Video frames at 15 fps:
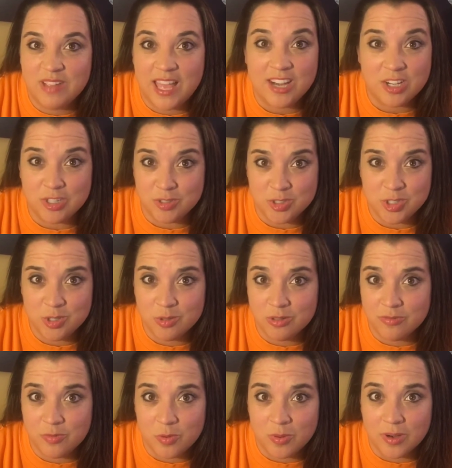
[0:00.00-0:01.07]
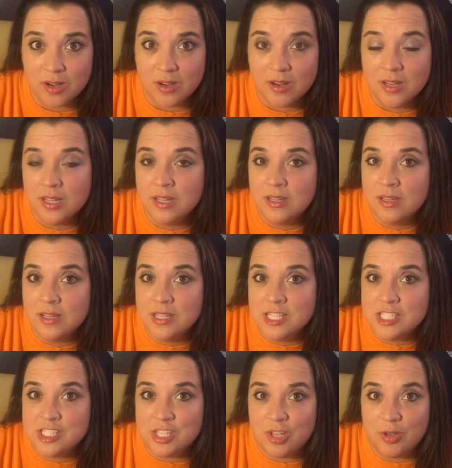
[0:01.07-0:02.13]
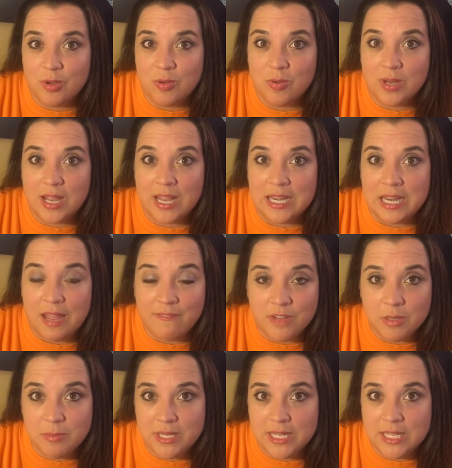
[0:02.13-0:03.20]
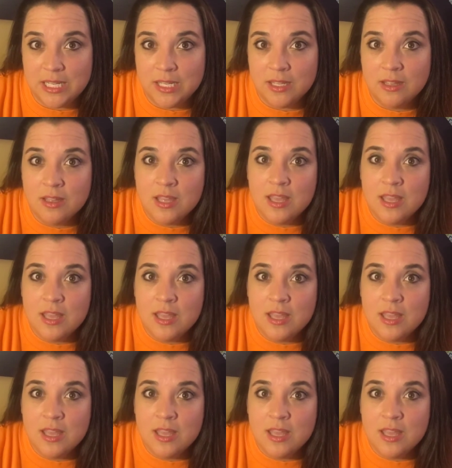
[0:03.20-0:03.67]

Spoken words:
I don't know, two or four. So not very many.